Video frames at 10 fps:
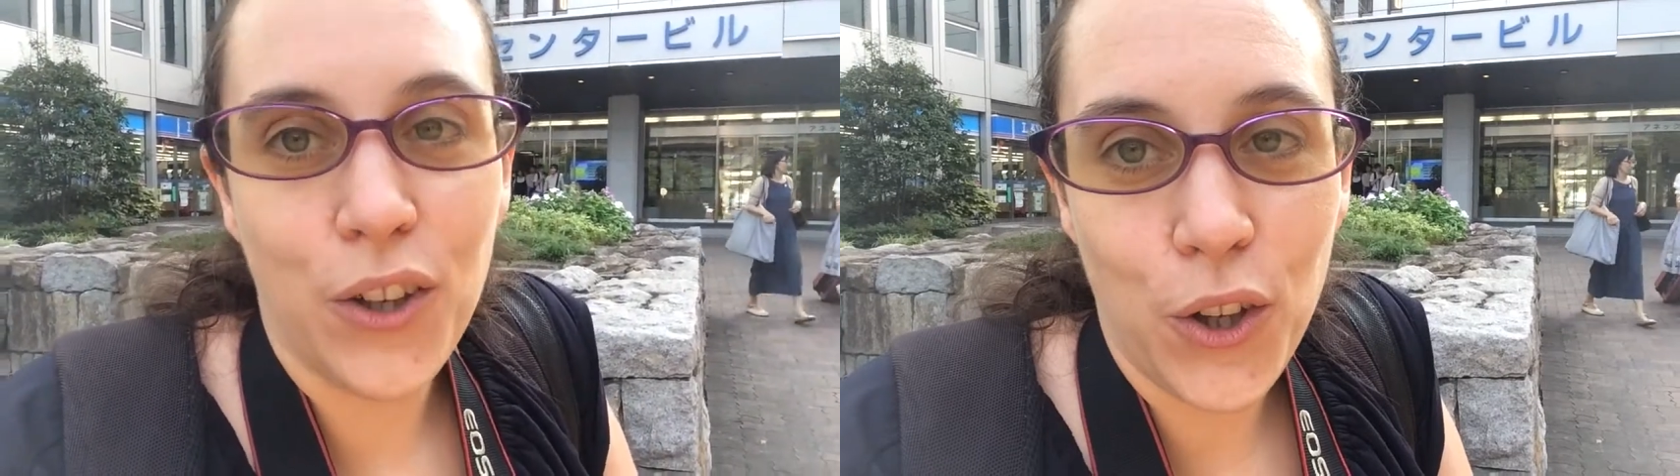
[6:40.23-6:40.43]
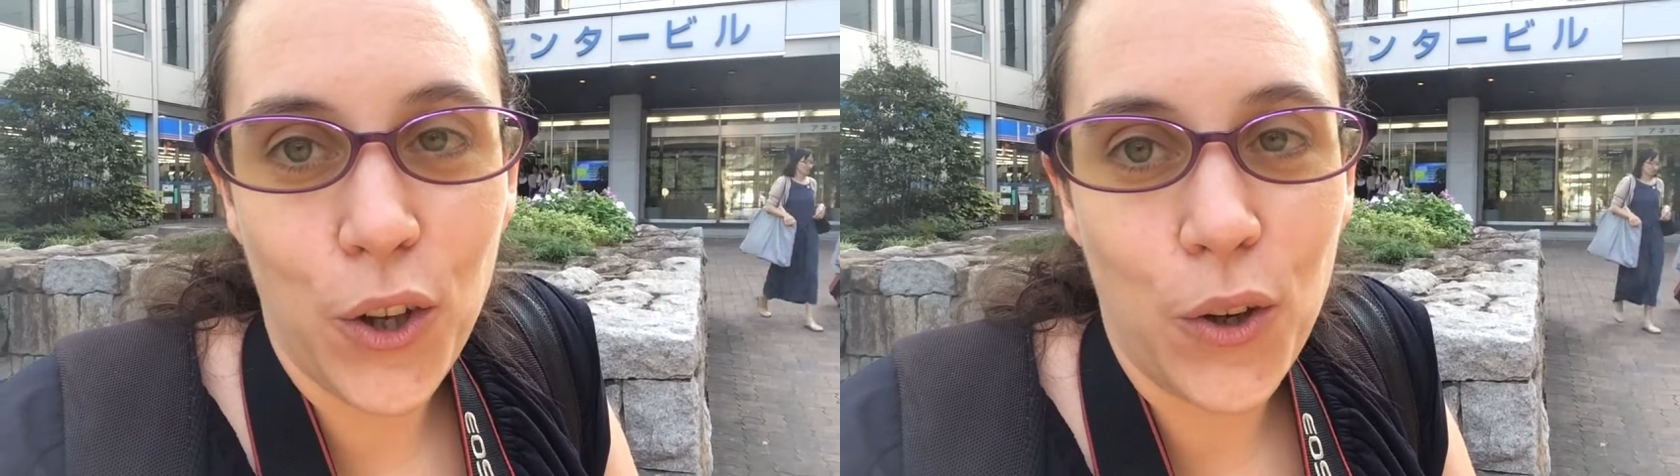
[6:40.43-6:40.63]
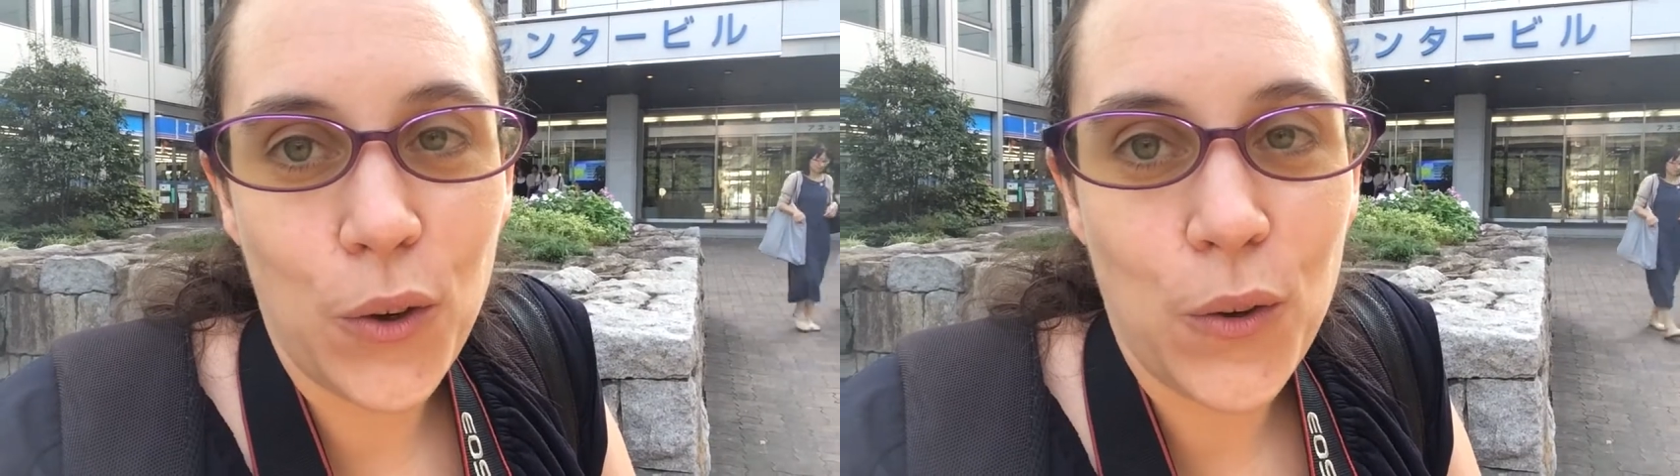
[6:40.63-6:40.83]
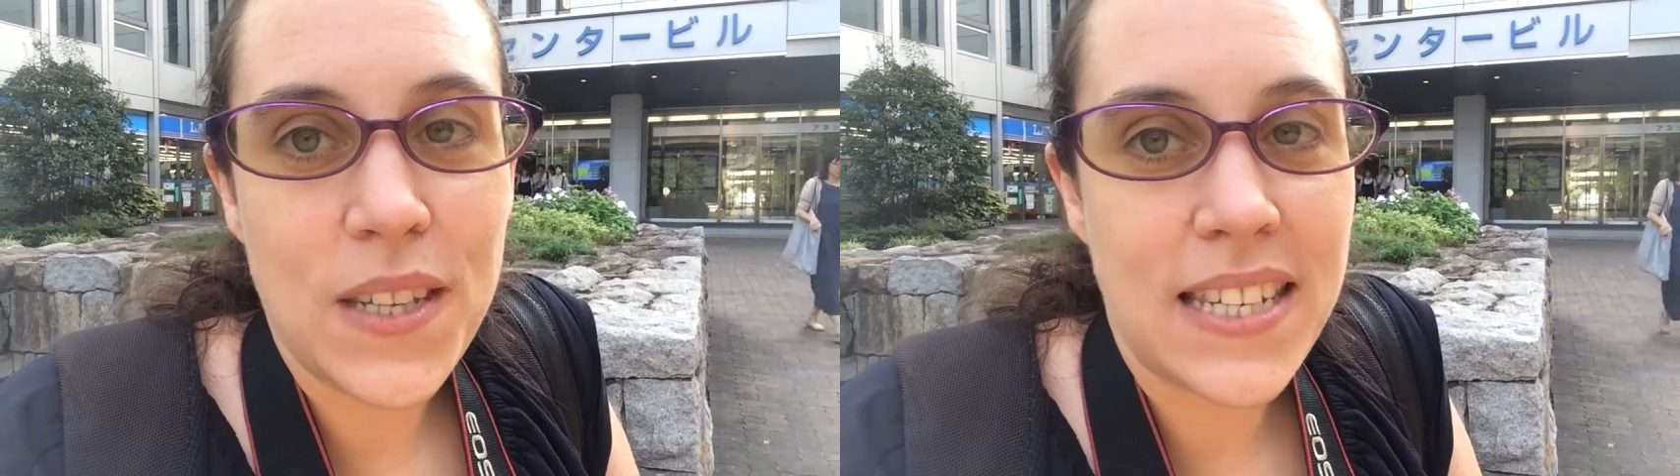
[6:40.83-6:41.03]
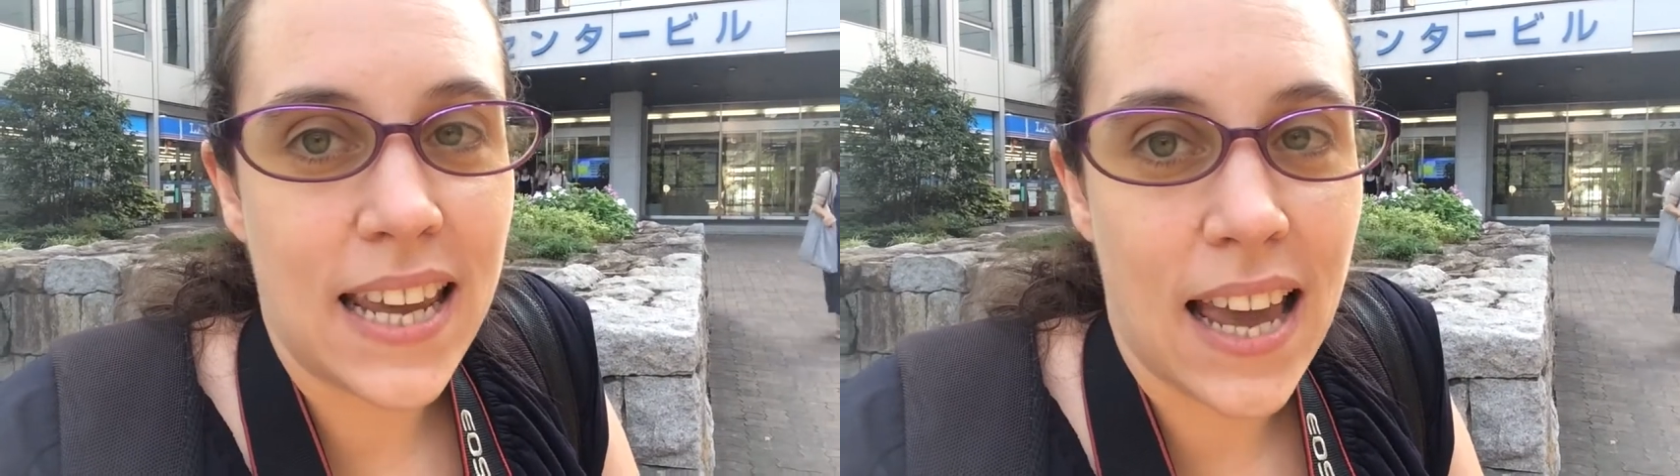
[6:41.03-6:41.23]
knew
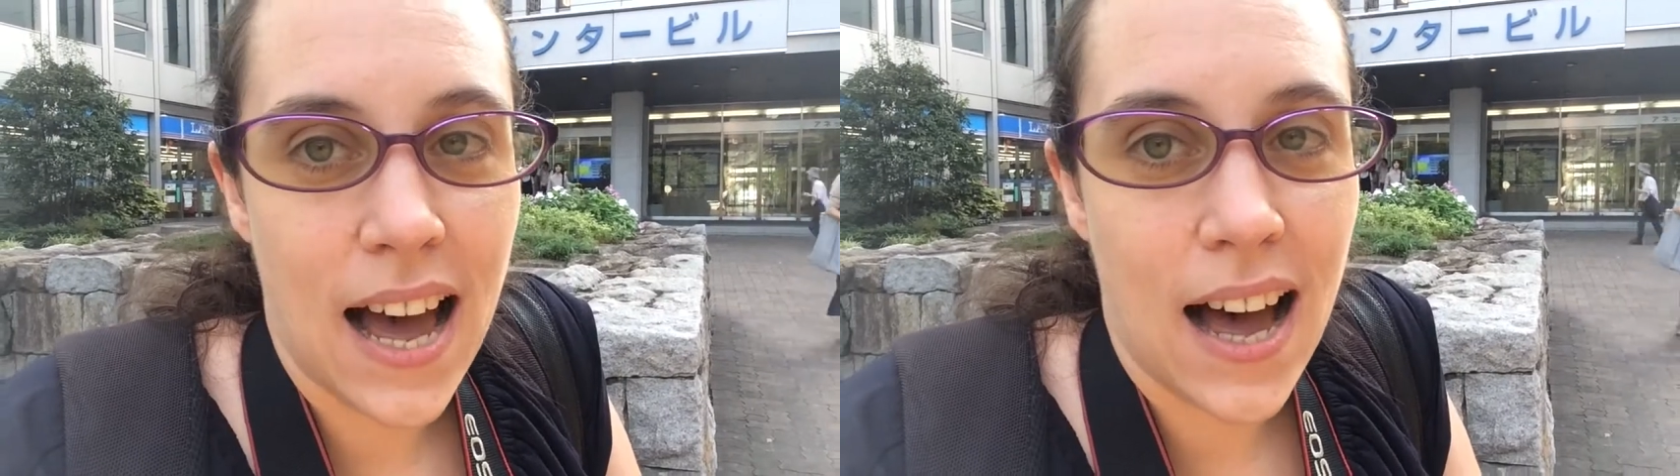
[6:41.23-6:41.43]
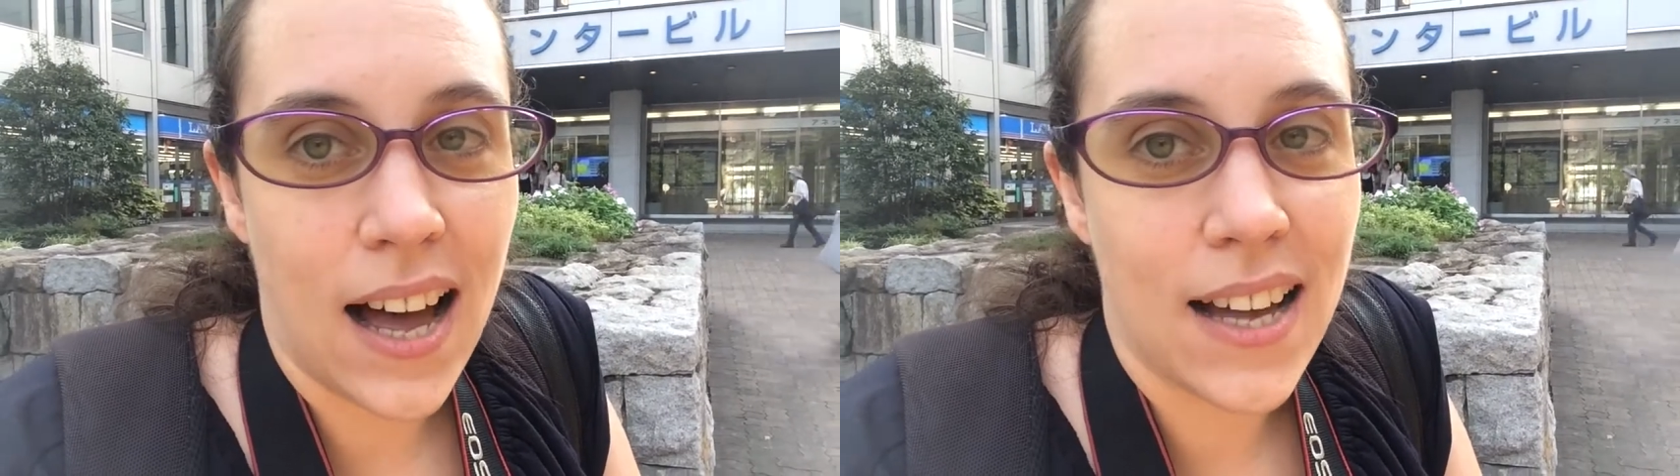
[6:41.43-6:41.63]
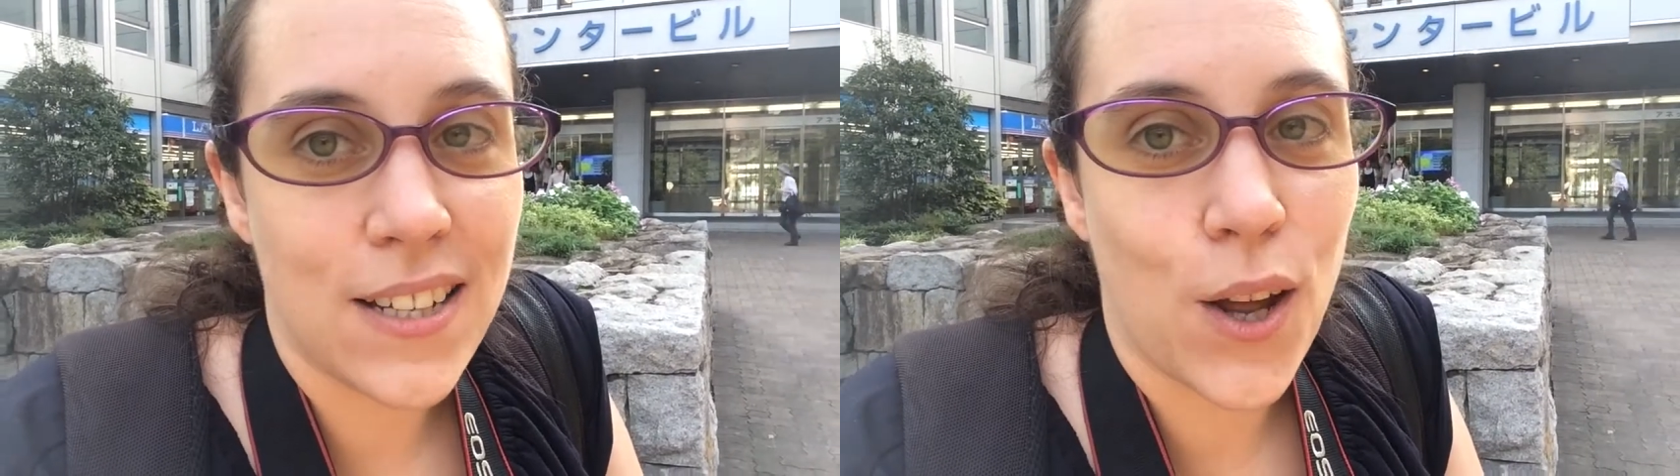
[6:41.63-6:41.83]
they had